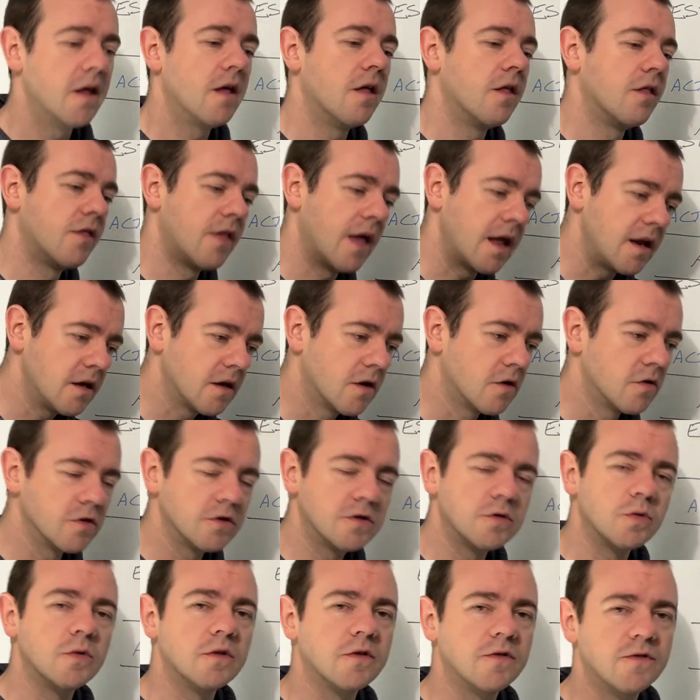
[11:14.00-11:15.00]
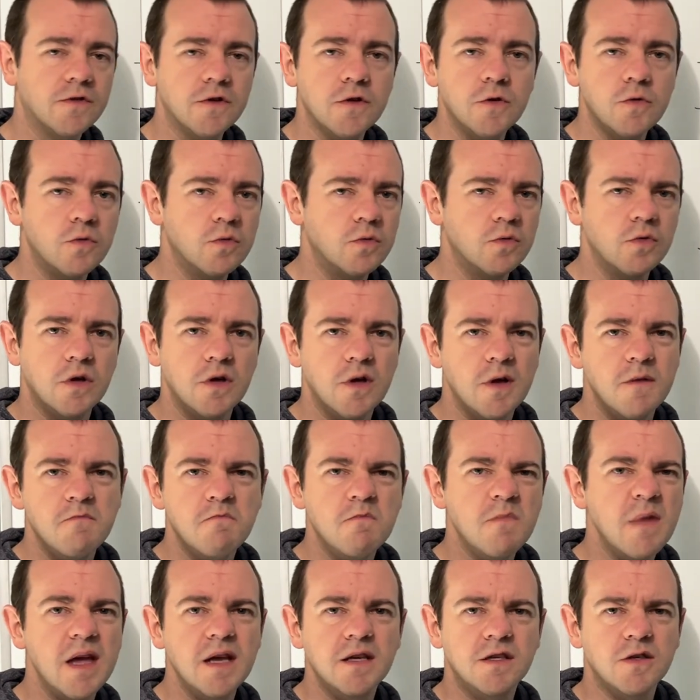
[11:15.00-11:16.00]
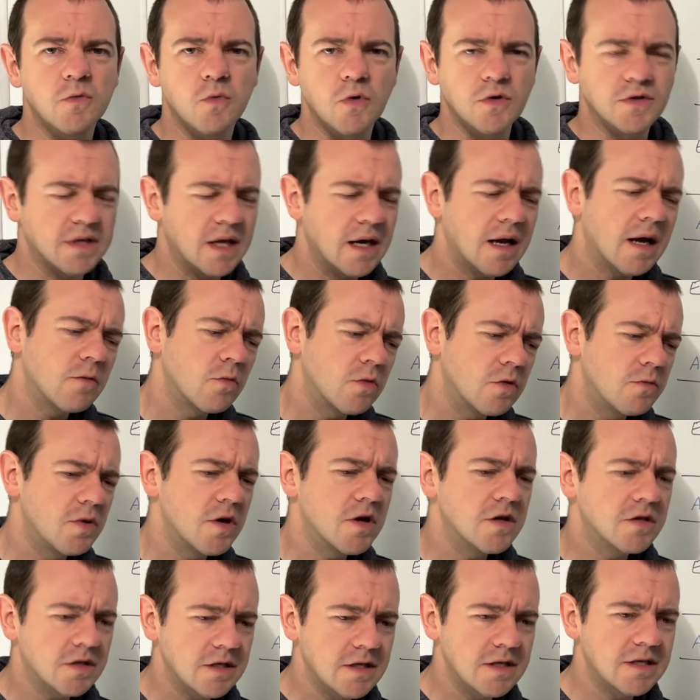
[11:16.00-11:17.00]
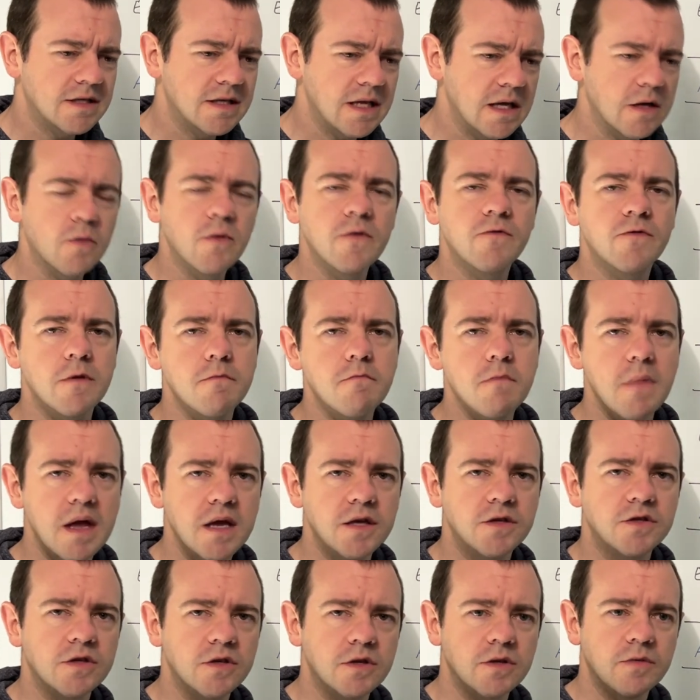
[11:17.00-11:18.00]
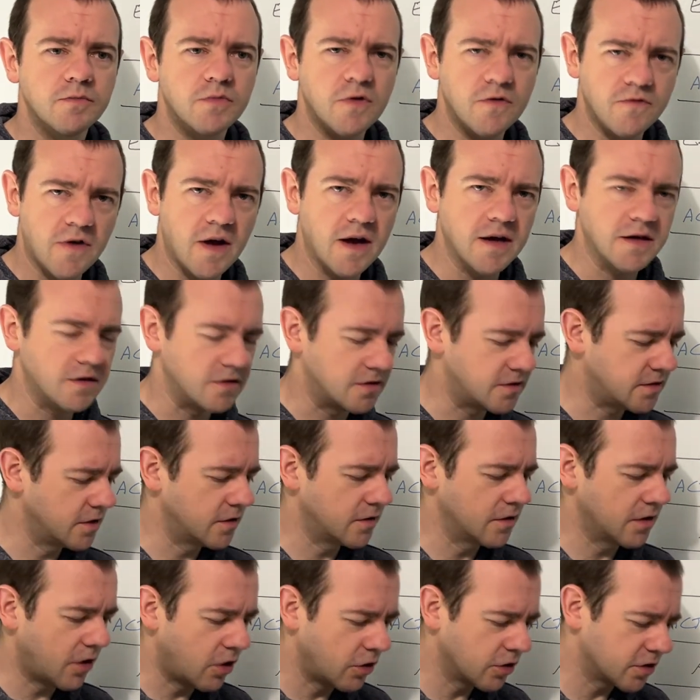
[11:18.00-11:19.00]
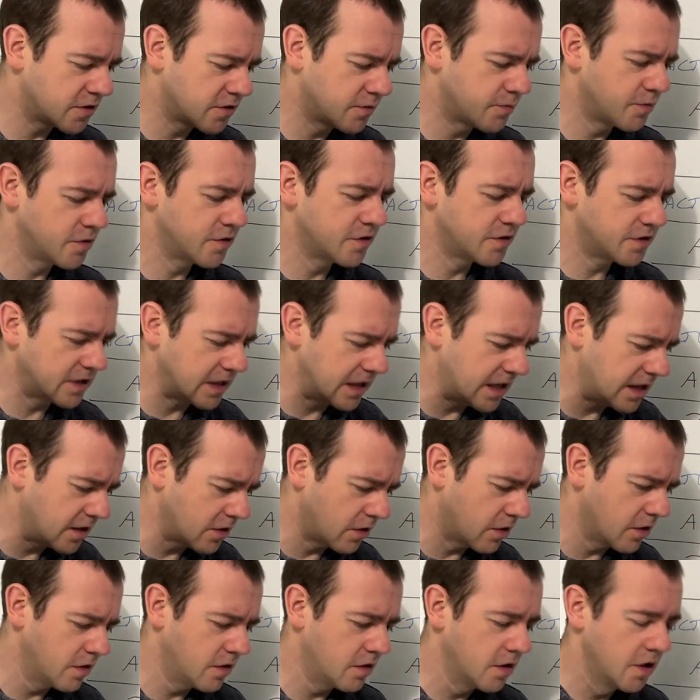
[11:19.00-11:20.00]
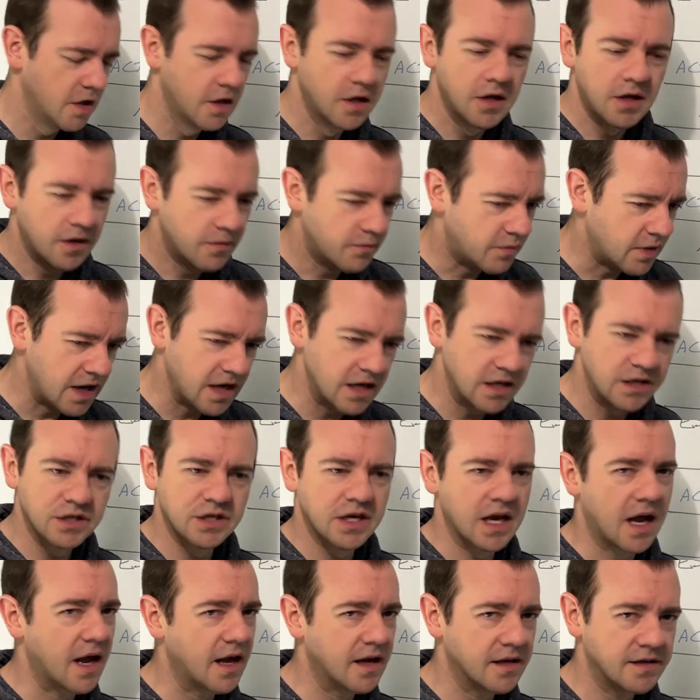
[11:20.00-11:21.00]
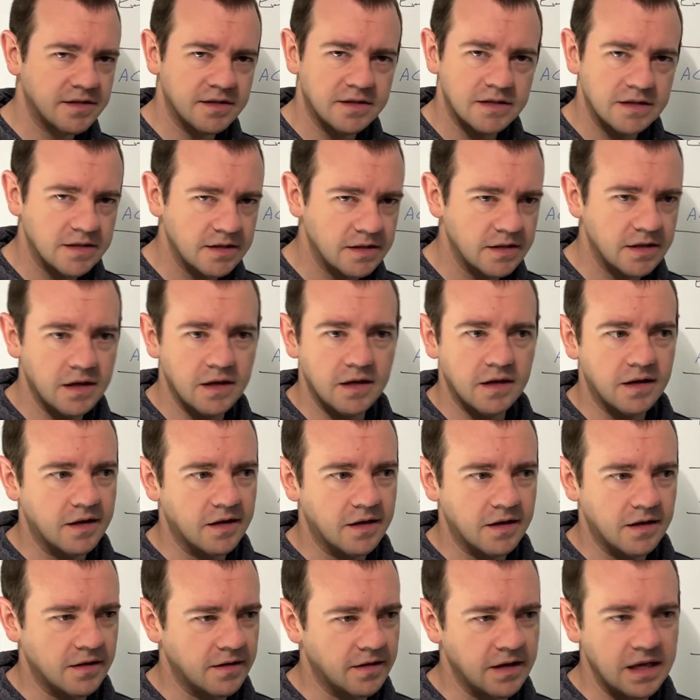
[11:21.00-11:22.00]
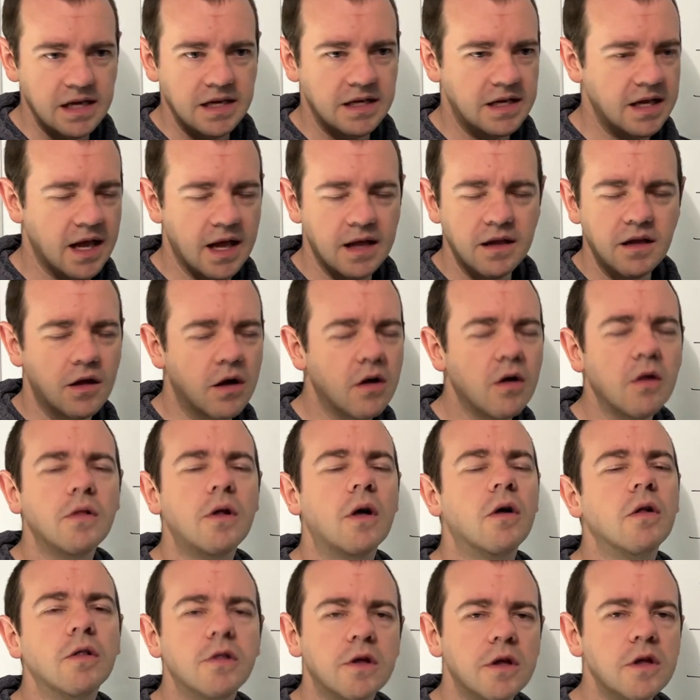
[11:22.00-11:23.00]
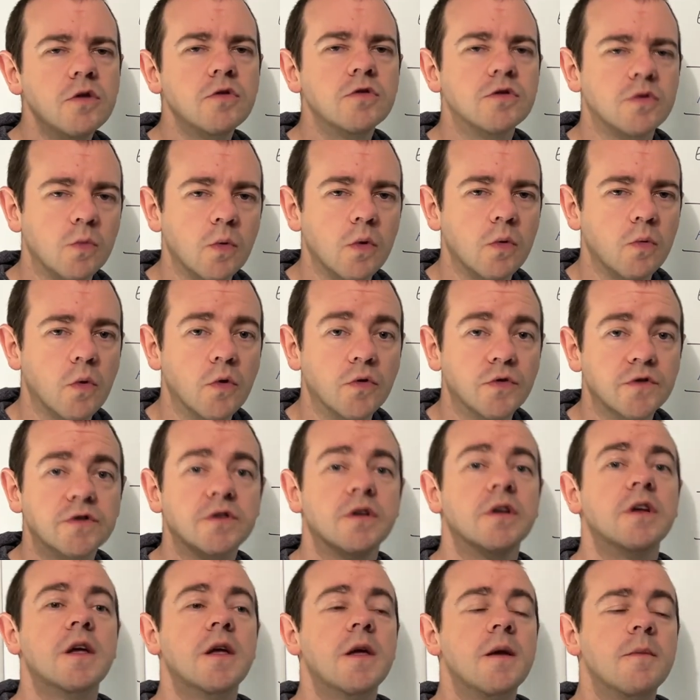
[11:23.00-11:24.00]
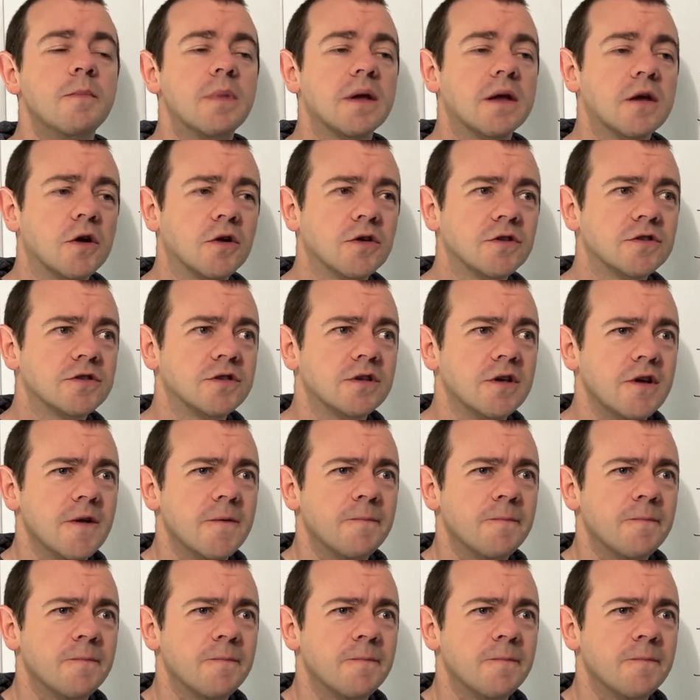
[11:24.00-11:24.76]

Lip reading: Then go to a few major ones. And I would personally stick with the major providers, your Octopus, E.ON, British Gas, all the usual ones, because